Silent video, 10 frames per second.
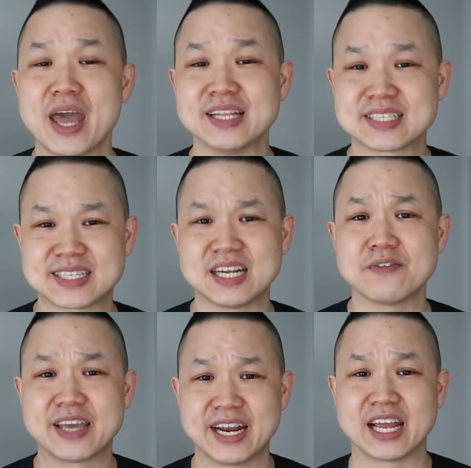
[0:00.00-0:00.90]
Instead
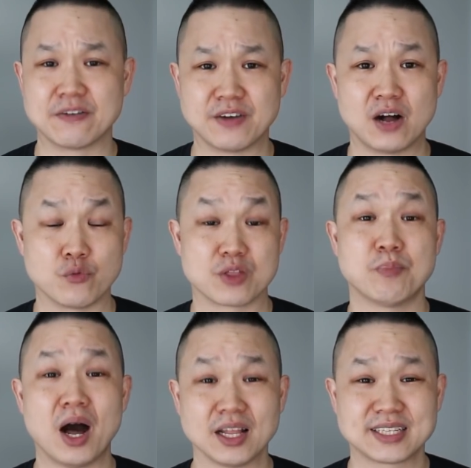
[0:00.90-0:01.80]
of getting involved with
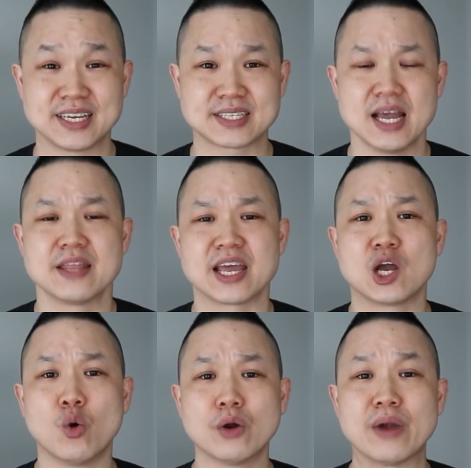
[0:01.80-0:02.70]
politics, they
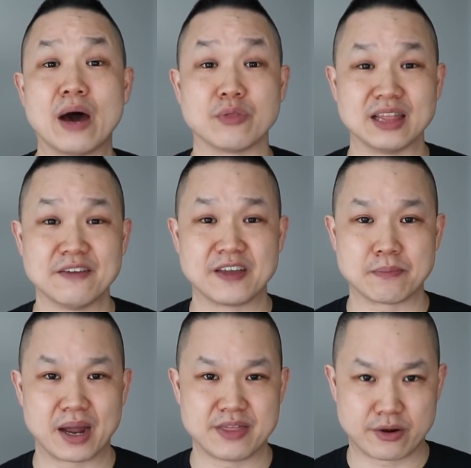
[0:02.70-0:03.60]
go around
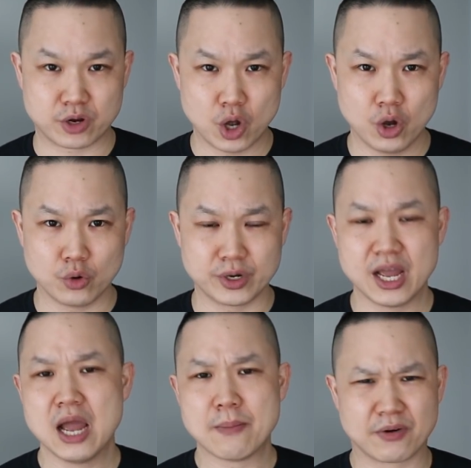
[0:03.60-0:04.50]
living by their
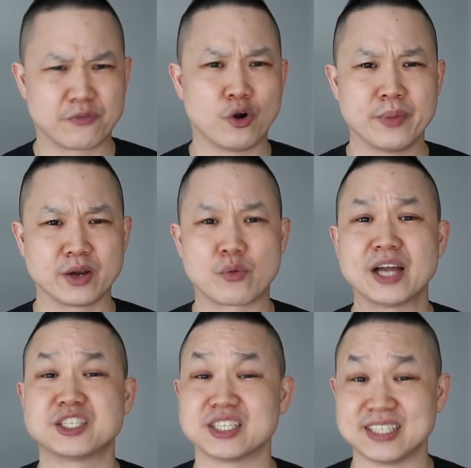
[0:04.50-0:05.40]
code, performing
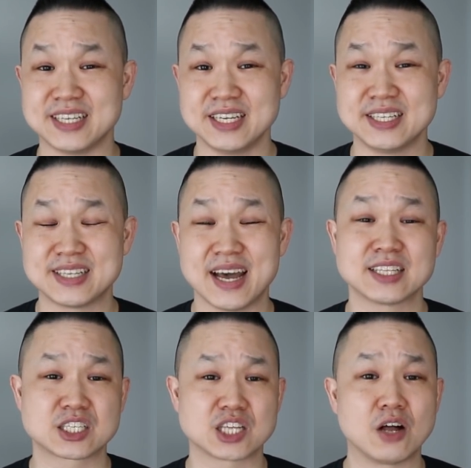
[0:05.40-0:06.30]
righteous deeds
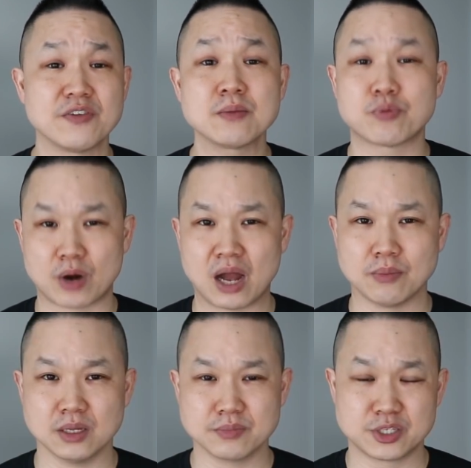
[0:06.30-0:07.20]
and solving
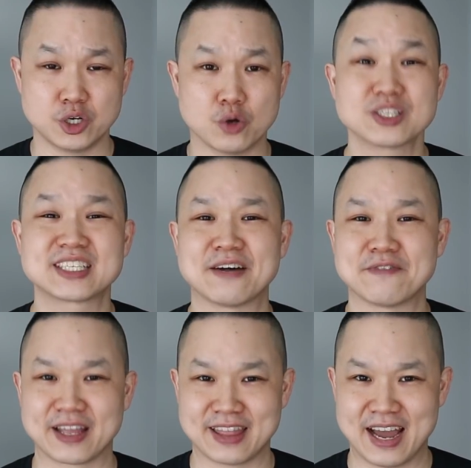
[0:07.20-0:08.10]
problems, you know,
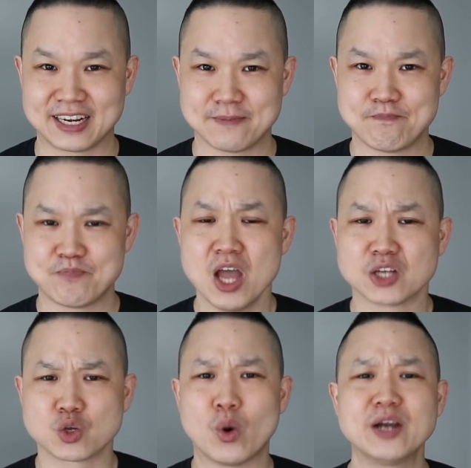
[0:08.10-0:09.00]
stuff like that.
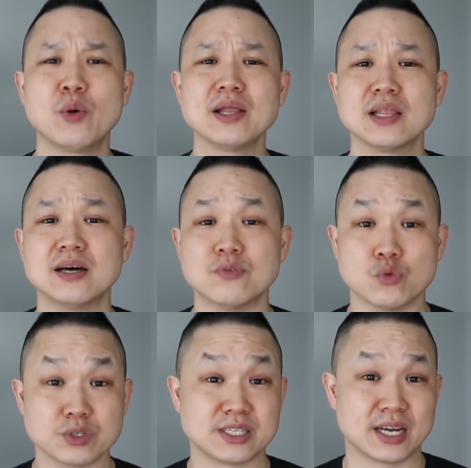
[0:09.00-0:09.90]
So why do I love
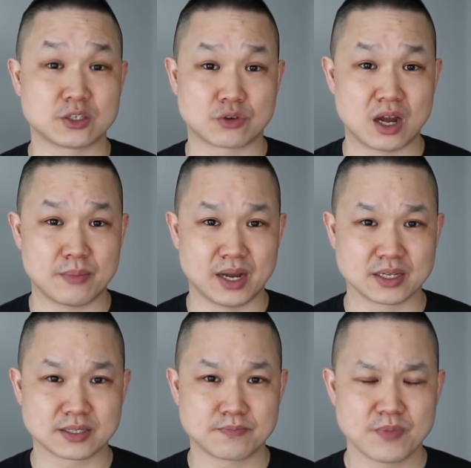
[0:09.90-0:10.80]
Wuxia
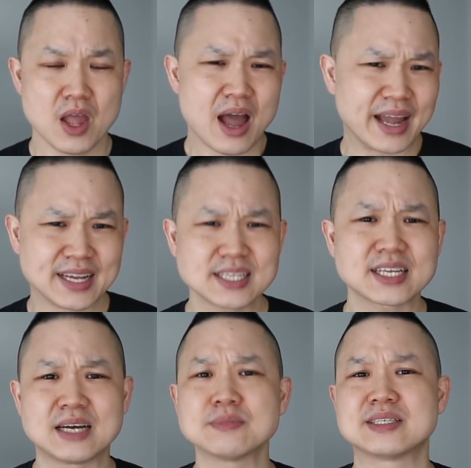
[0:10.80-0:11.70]
dramas? I guess
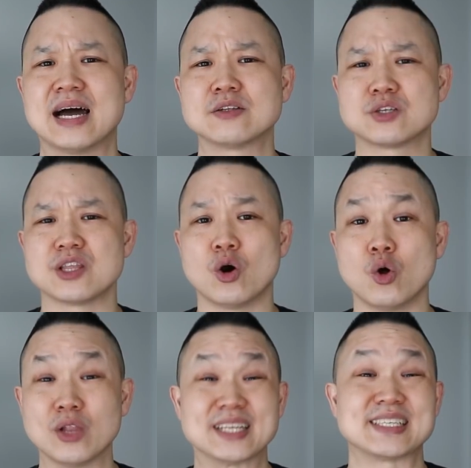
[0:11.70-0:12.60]
it comes down to the
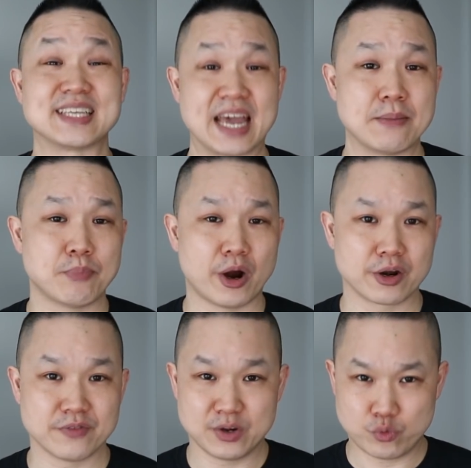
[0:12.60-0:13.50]
whole escape part
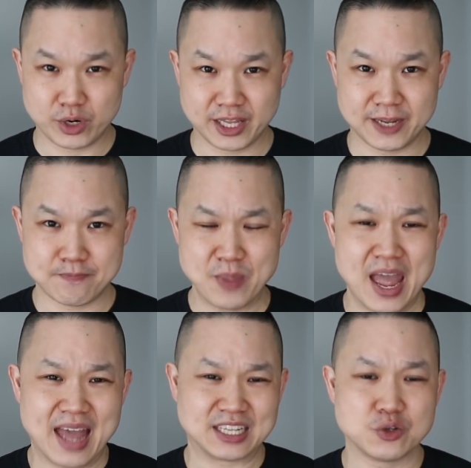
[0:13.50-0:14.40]
of it, really.
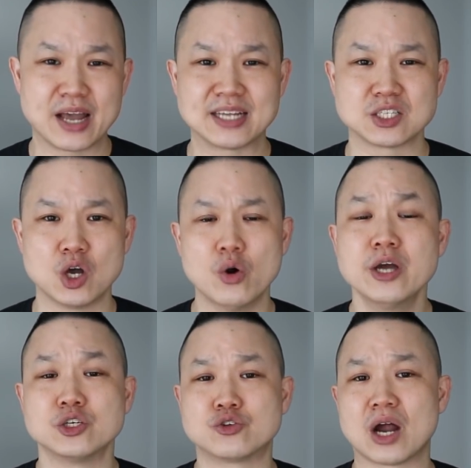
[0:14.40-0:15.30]
As you guys
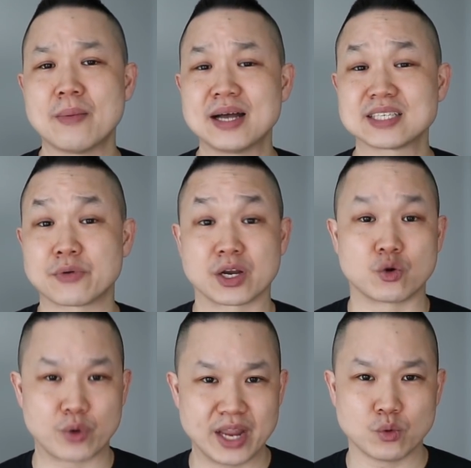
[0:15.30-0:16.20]
know, dramas are a
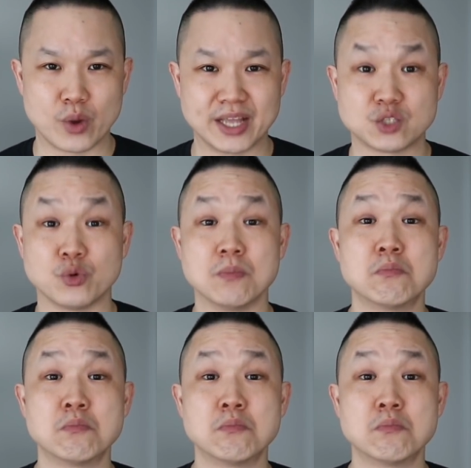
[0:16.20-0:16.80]
great way to